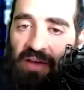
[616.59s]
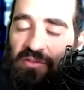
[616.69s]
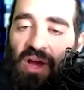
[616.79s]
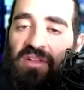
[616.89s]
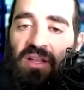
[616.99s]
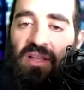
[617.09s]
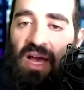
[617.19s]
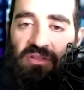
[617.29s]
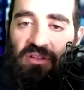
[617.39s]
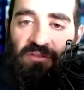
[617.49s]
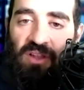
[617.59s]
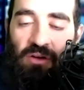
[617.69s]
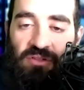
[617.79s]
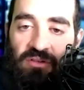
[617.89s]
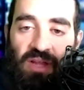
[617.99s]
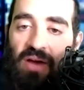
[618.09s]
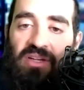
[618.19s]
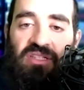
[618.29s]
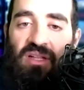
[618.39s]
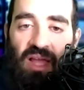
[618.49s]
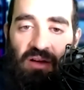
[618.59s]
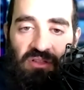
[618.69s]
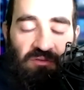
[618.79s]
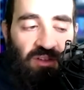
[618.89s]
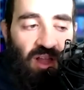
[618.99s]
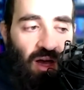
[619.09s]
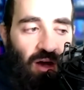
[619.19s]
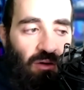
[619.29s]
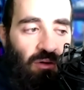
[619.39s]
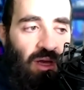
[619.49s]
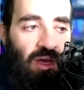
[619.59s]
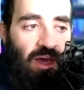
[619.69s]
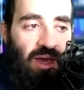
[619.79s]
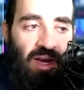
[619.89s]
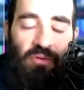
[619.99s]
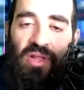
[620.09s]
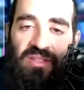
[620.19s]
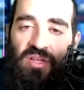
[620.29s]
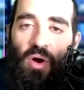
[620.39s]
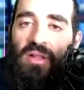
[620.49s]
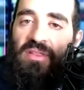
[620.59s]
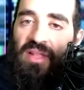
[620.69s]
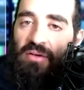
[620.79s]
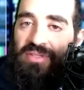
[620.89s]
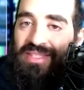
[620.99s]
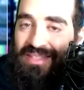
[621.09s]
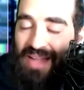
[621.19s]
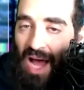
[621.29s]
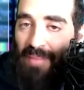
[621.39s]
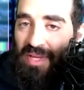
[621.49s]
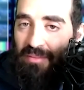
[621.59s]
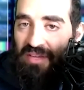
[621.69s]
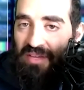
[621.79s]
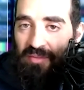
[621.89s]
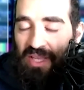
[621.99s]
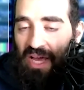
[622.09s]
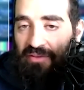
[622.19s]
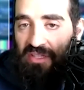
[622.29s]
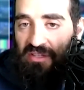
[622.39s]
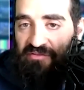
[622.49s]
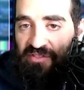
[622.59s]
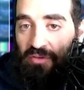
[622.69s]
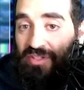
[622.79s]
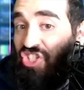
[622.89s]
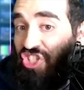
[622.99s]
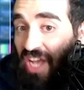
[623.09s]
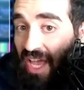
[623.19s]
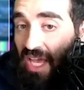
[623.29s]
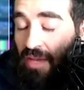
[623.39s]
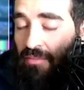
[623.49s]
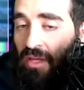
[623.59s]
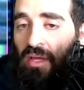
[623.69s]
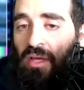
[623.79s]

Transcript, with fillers: You have to allow it to flow. So now I just allow it to flow. And I realized the only thing that was stopping me from allowing it to flow is shame.